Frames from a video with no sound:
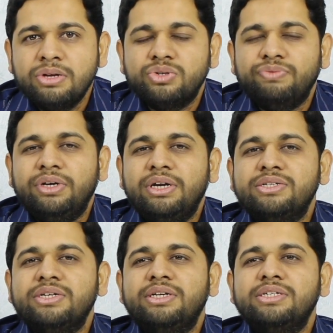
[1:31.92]
So we did a
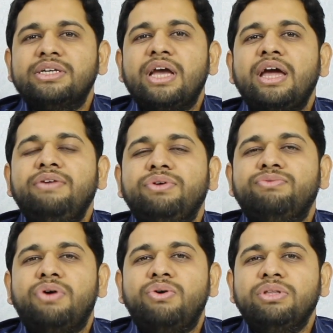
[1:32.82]
CT scan. We
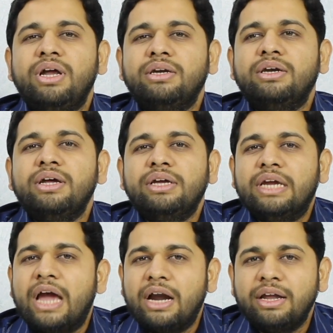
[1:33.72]
found that
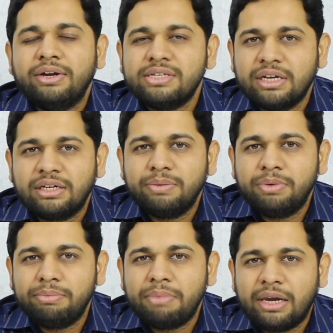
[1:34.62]
he had a
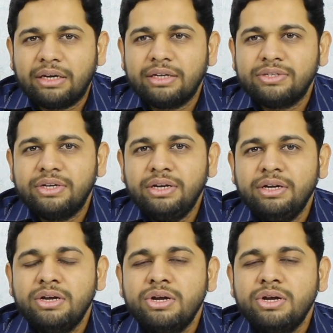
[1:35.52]
resectable malignancy.